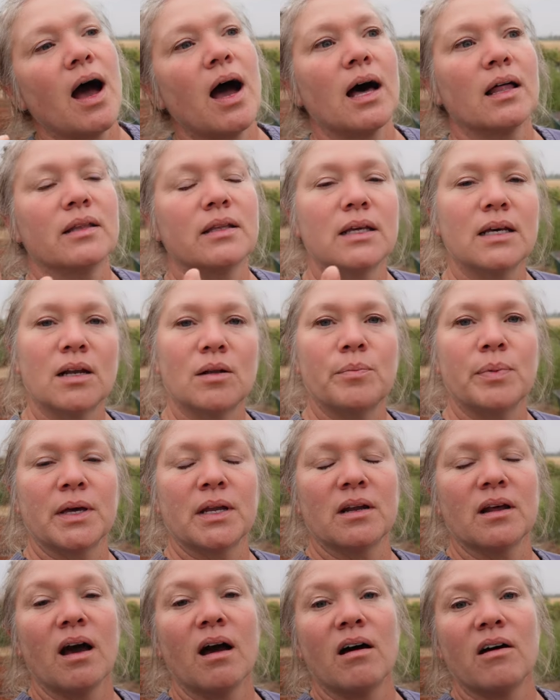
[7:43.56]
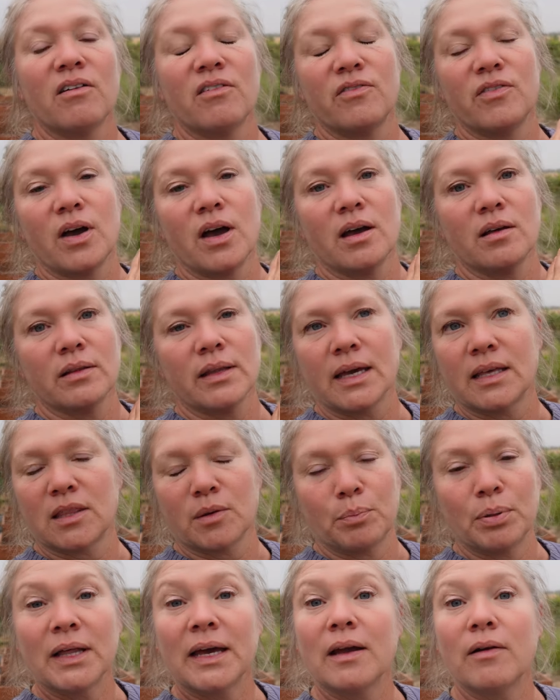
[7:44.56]
a little bit of like
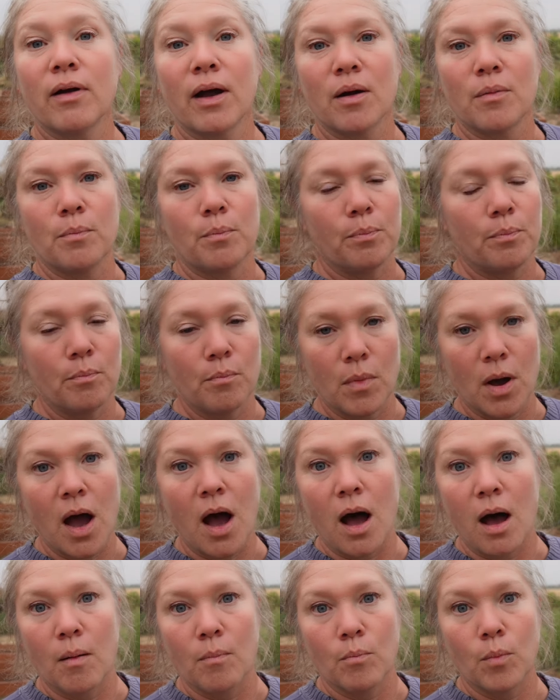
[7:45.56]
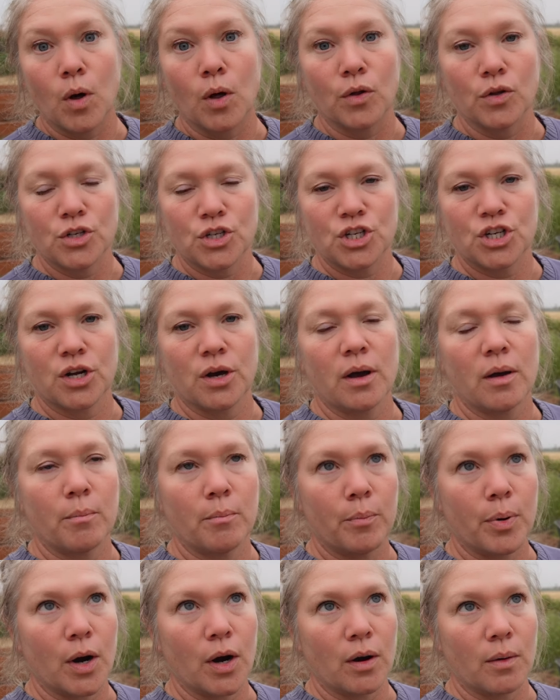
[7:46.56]
the playground uh, mulch,
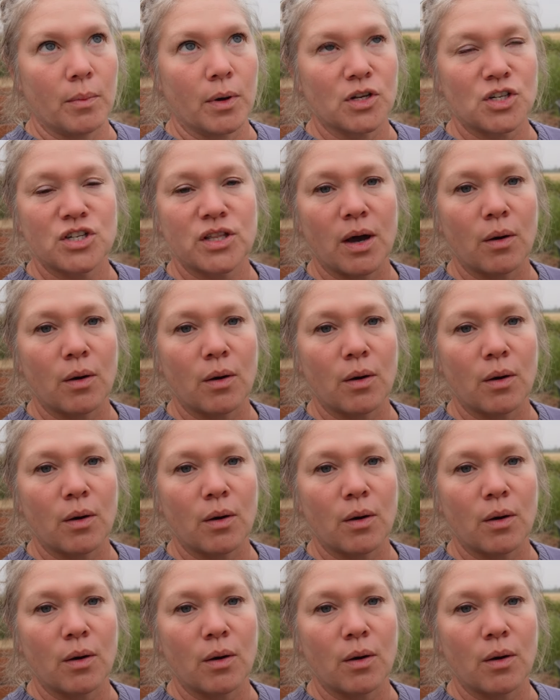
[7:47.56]
bark mulch.